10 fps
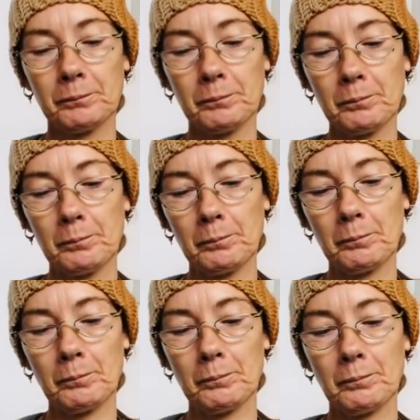
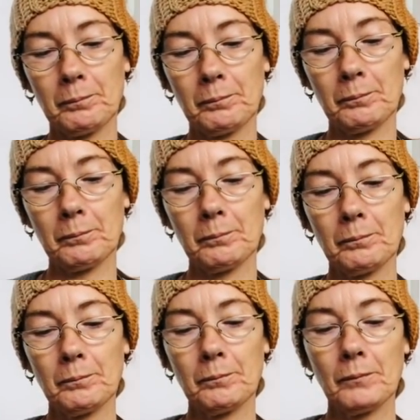(no one is talking)